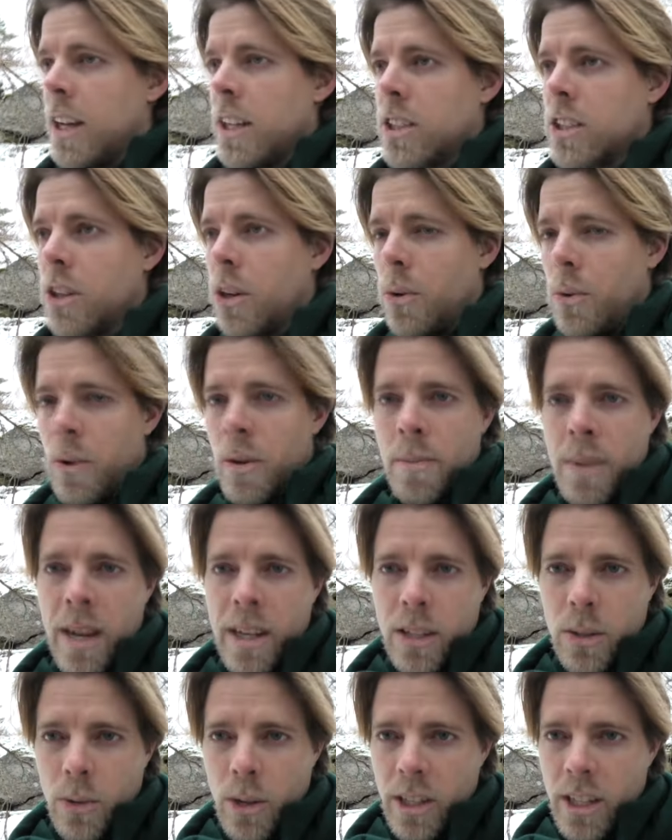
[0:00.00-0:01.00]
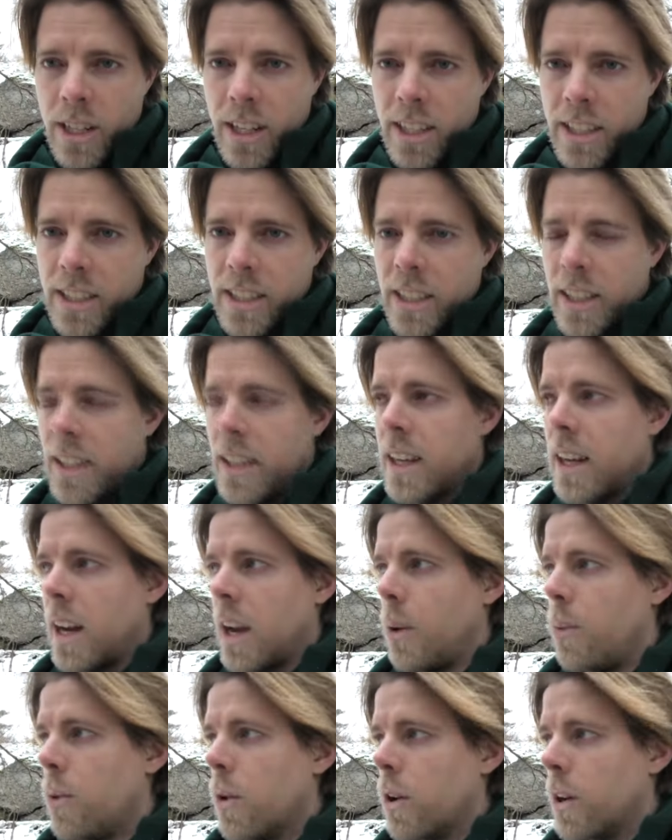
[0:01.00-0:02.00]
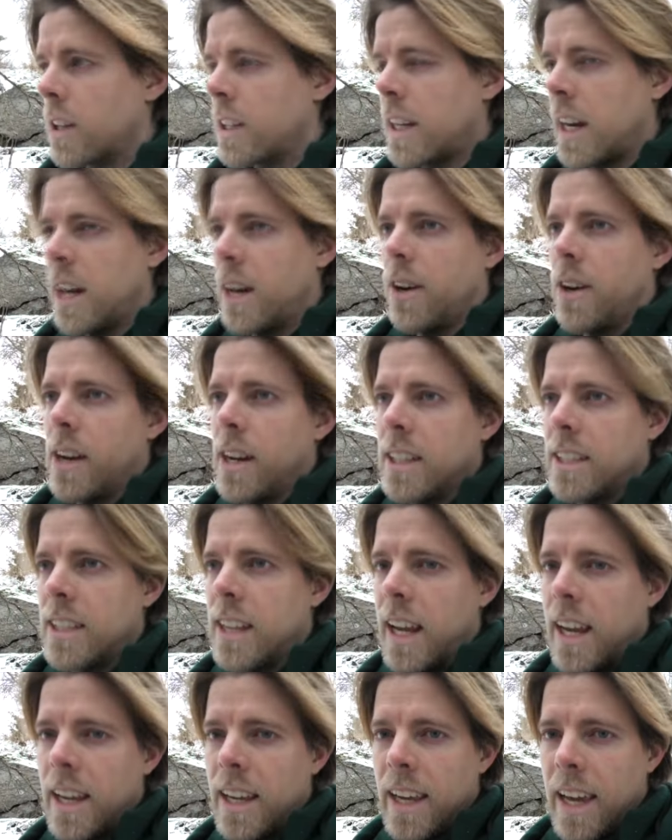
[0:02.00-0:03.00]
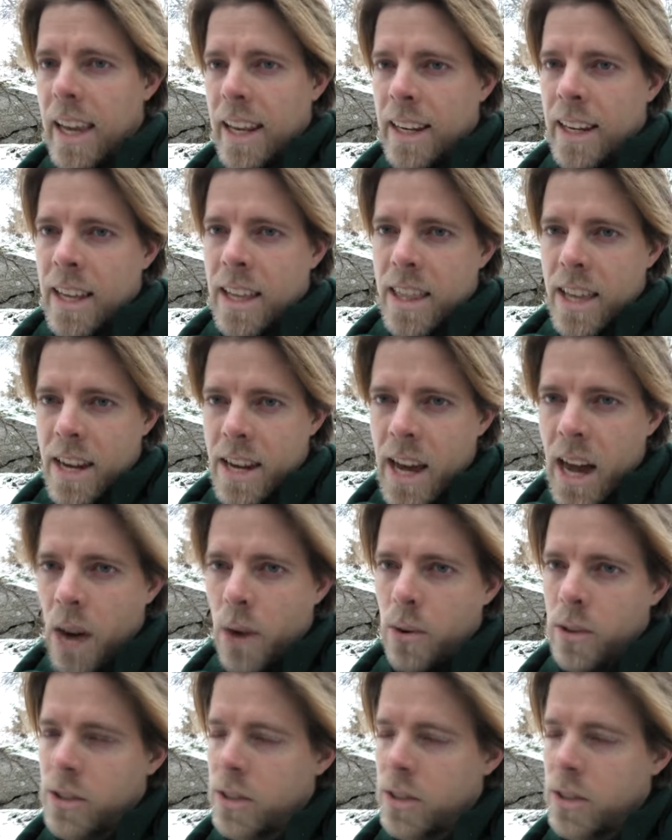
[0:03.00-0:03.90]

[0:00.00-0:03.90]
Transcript: So no matter what it is, I work tirelessly in the now.